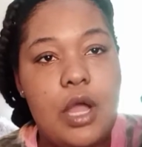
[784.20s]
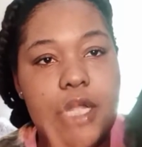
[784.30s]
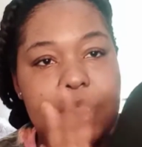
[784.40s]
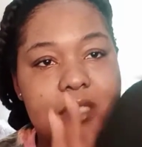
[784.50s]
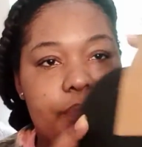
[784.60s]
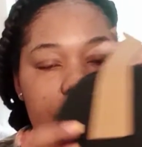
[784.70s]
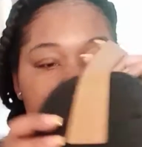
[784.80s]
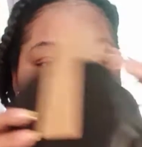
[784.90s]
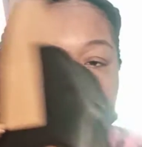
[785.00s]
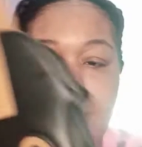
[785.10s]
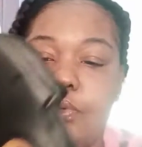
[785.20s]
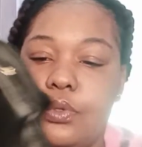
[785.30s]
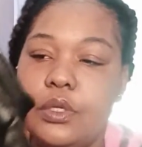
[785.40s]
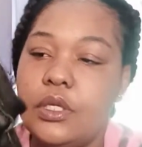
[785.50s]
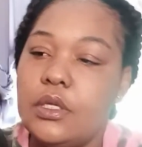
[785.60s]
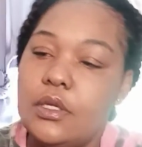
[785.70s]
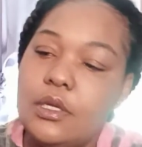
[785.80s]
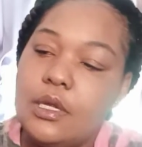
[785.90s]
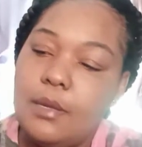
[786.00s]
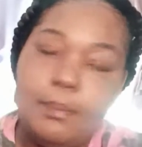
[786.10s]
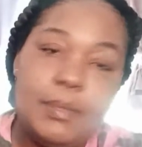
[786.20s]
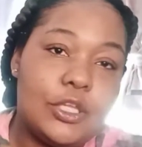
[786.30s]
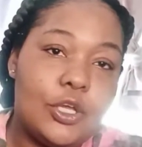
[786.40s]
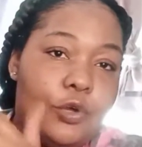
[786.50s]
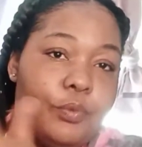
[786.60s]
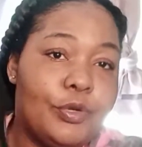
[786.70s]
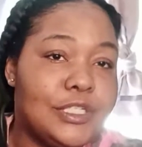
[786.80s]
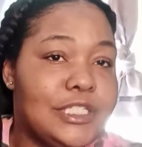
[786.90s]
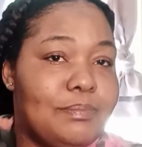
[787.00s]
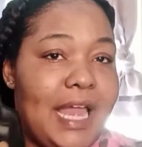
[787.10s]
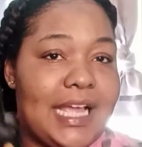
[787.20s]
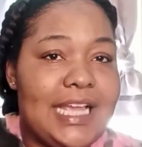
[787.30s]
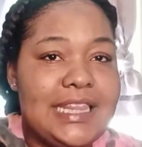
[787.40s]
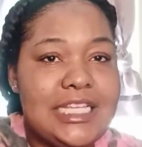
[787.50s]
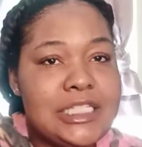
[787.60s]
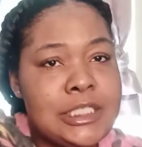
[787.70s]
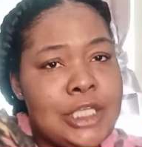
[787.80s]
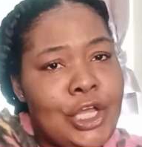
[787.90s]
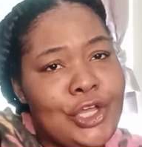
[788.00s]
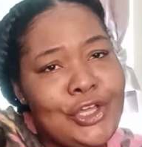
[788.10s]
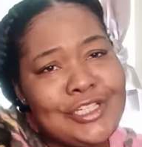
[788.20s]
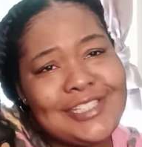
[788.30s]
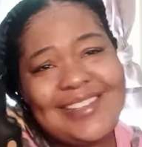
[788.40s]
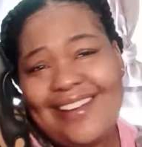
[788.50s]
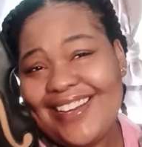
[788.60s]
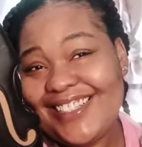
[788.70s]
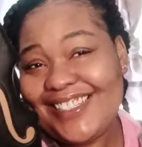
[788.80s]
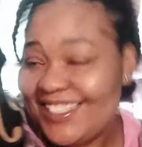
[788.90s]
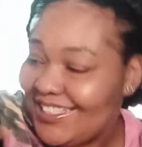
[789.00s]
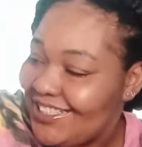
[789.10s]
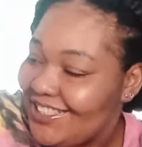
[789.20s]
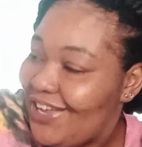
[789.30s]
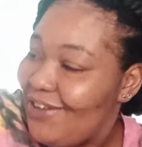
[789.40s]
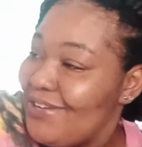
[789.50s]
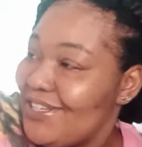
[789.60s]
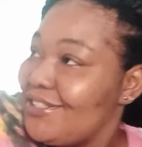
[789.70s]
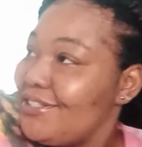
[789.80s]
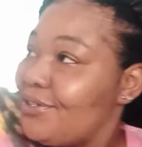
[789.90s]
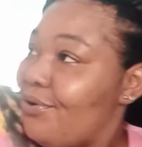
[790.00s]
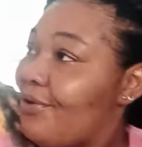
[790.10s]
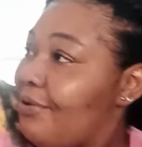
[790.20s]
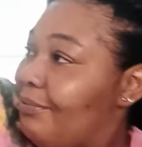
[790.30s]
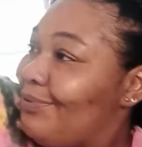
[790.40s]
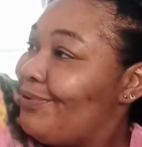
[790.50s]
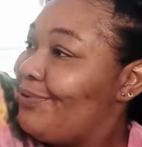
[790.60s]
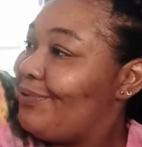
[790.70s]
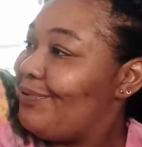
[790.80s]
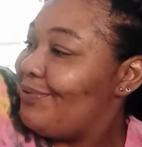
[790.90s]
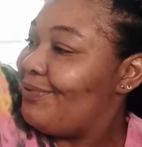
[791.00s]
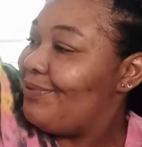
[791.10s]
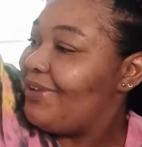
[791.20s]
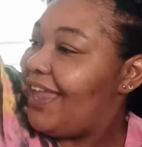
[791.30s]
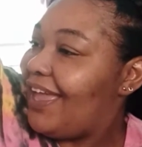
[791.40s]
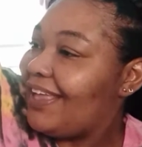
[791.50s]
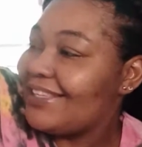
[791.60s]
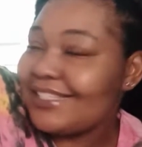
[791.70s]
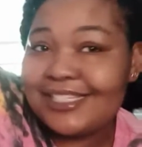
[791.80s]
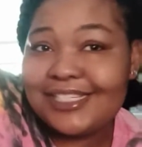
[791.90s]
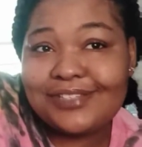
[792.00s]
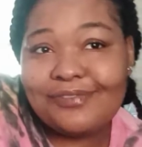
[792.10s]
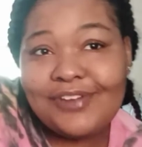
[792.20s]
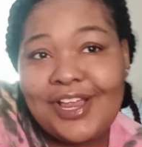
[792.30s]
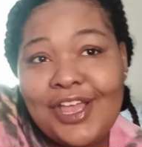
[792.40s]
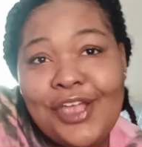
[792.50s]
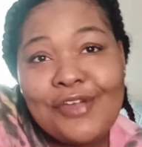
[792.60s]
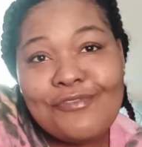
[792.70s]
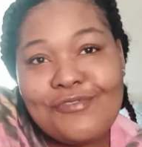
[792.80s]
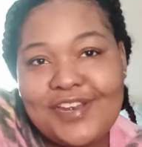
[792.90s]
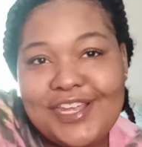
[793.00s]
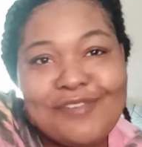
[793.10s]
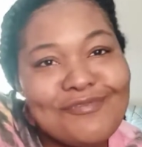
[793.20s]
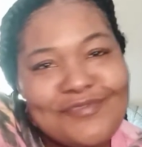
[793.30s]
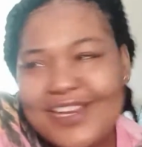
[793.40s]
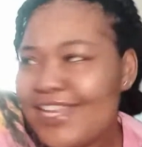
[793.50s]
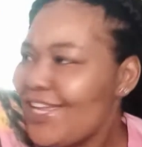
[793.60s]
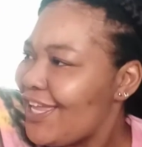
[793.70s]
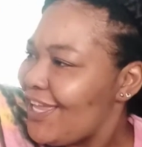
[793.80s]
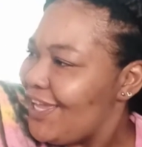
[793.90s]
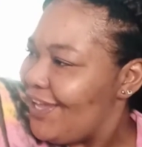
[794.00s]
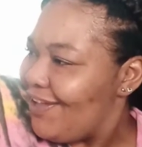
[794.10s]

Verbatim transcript: is pretty cool, but the whole purse is black. And this is a, this is so adorable. Like this is really, really cute.